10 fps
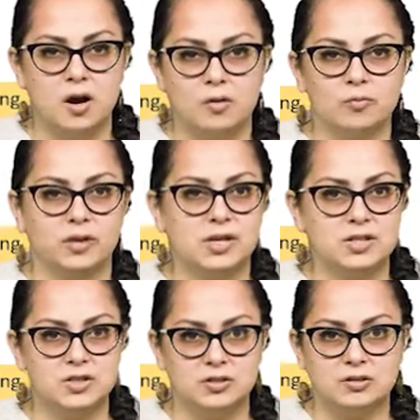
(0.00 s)
related
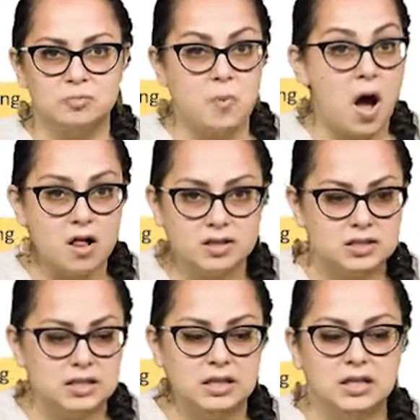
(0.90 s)
to
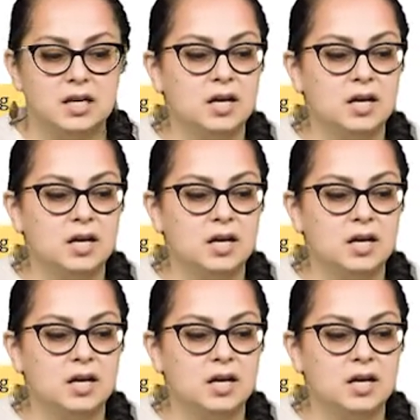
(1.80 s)
policy,